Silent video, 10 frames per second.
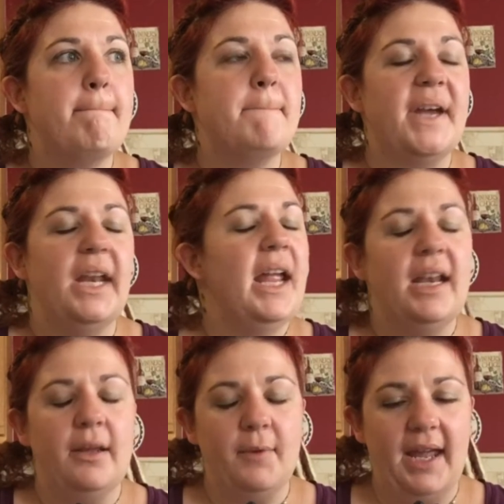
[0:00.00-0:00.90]
But
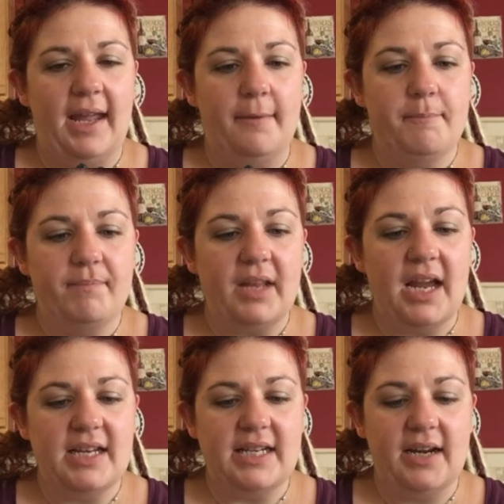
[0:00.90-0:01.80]
anyway,
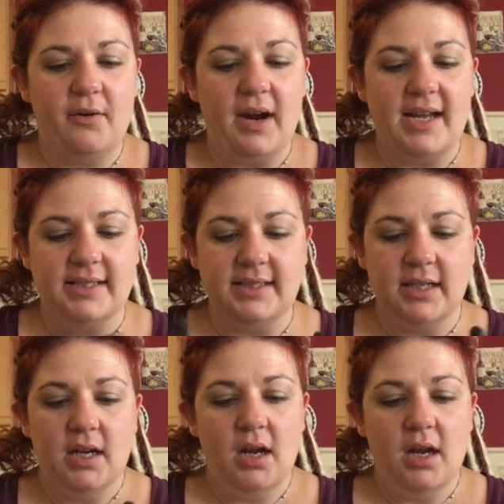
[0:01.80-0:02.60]
I digress.